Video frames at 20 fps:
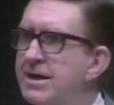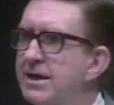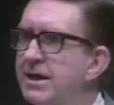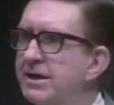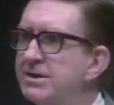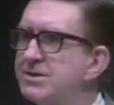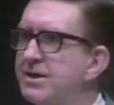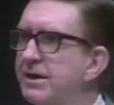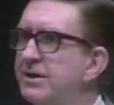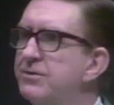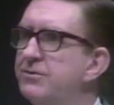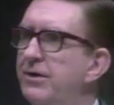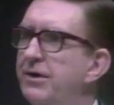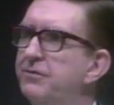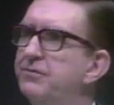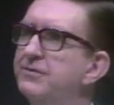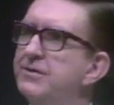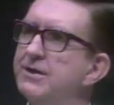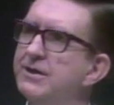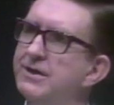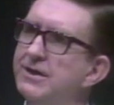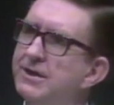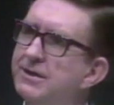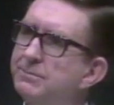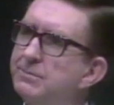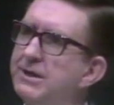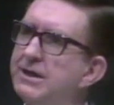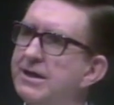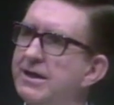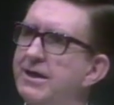As they drifted,
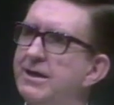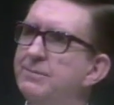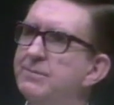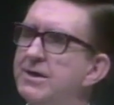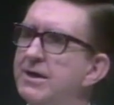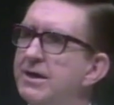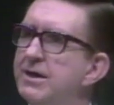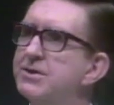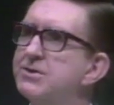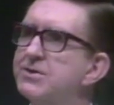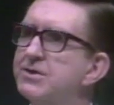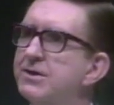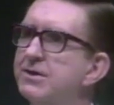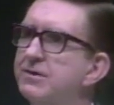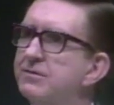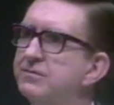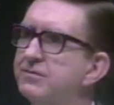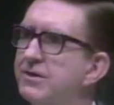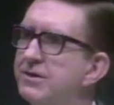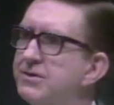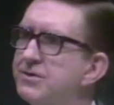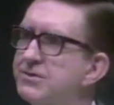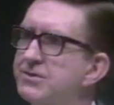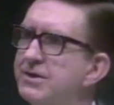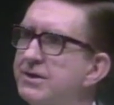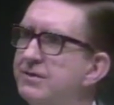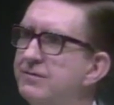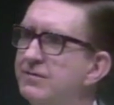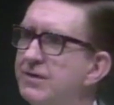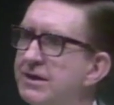it became dusk, and the
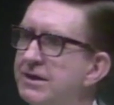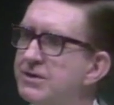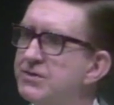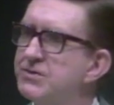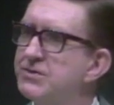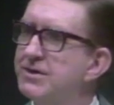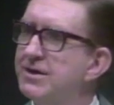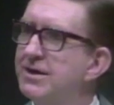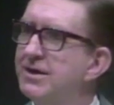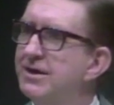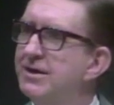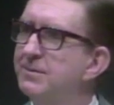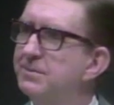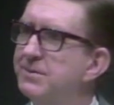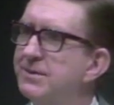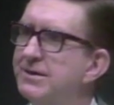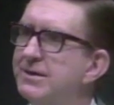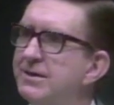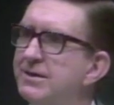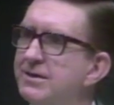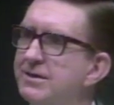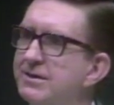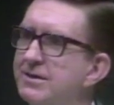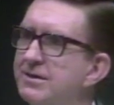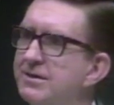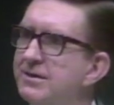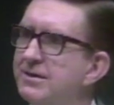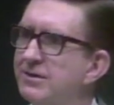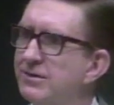first evening star appeared.